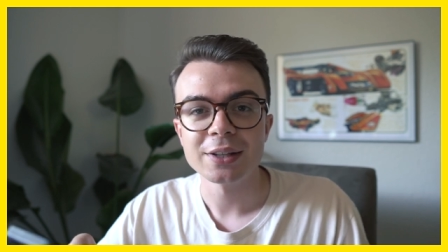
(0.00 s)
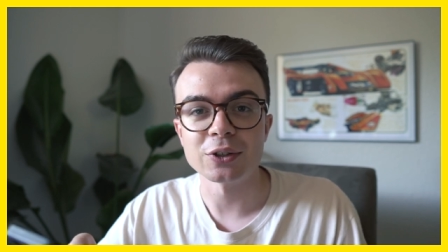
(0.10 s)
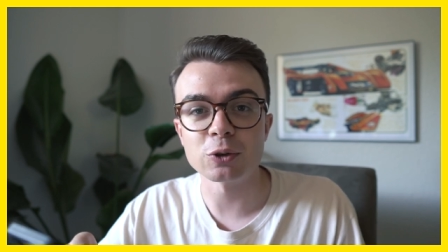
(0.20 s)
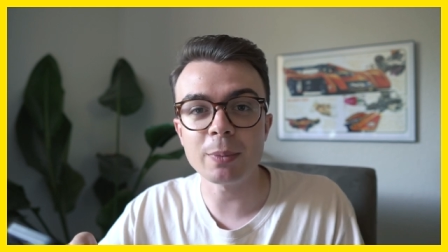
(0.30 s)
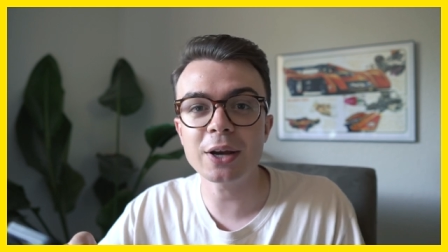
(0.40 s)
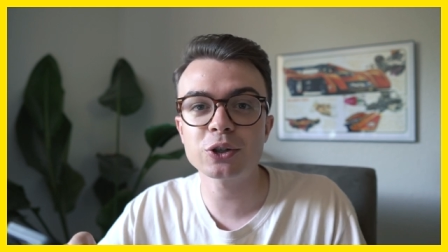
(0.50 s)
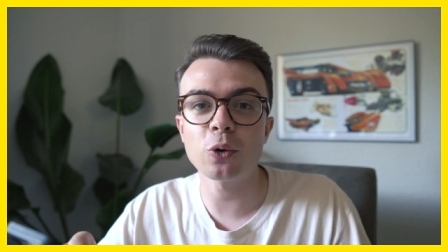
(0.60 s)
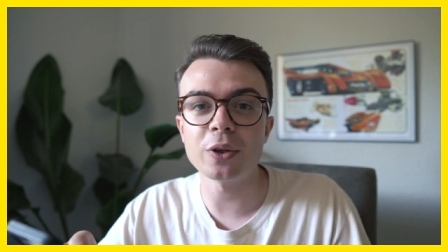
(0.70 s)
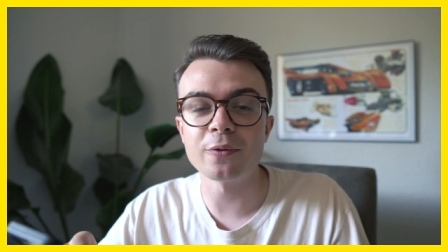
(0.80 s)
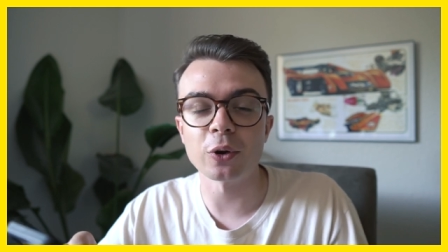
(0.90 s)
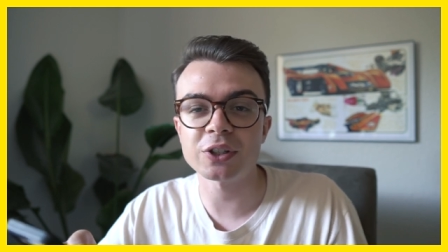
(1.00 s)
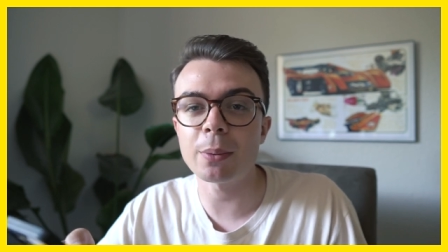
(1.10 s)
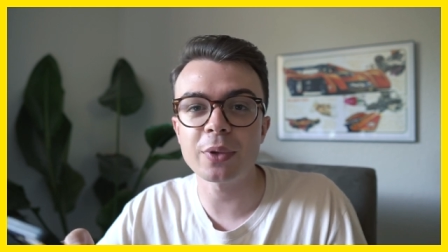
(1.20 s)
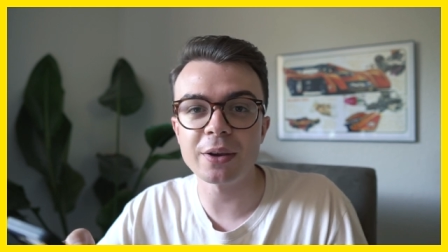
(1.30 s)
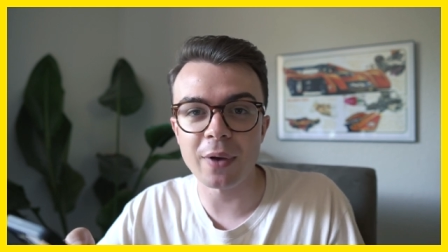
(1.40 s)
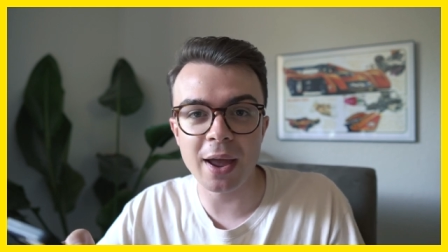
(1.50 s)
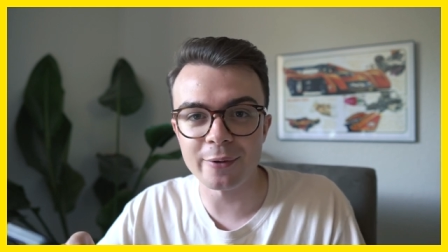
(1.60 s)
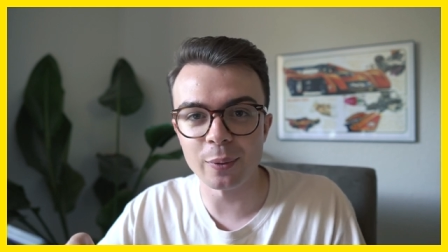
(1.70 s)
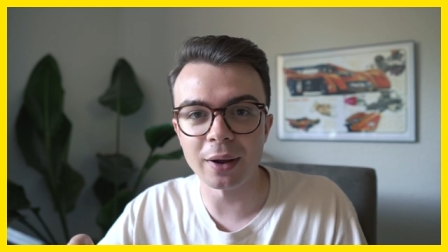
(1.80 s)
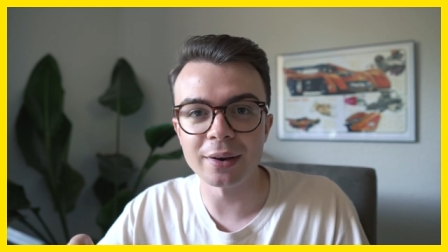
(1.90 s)
So just make sure that you've got something for
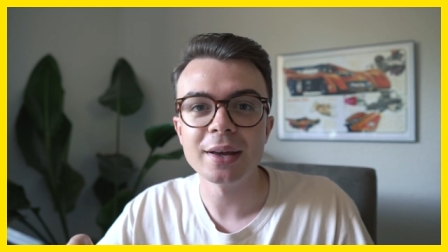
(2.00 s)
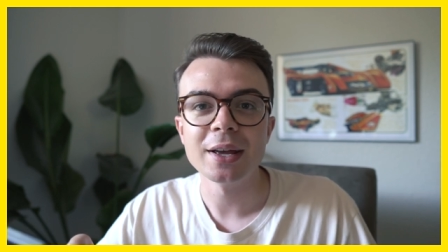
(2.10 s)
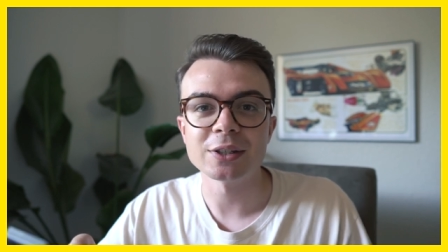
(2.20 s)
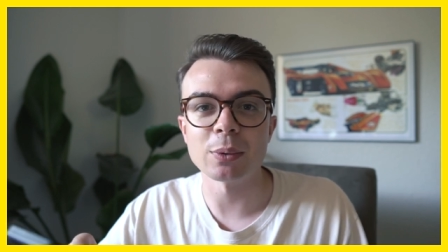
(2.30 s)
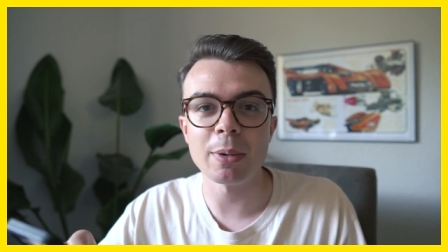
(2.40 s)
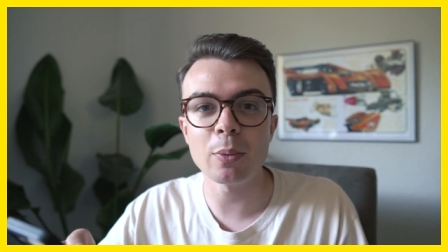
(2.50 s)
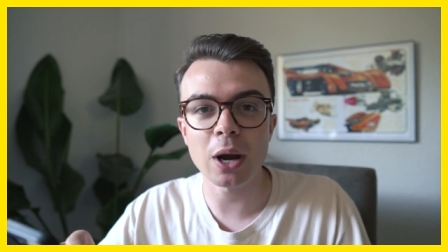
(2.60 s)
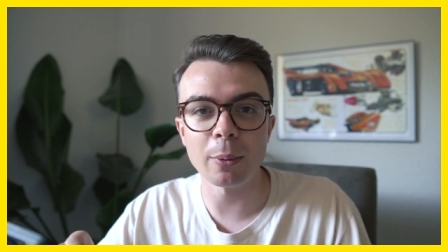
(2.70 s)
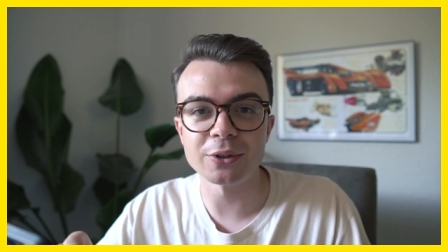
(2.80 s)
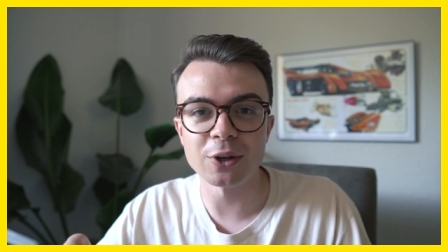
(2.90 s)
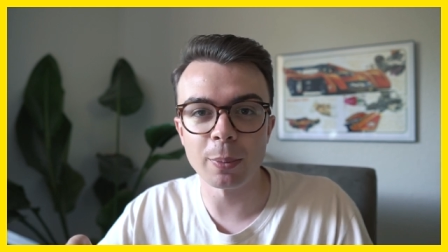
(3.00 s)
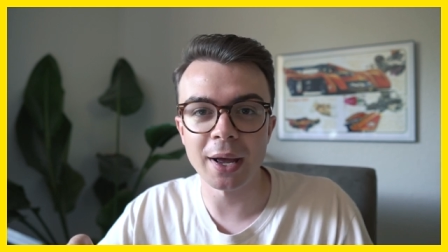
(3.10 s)
everyone, so when people come onto your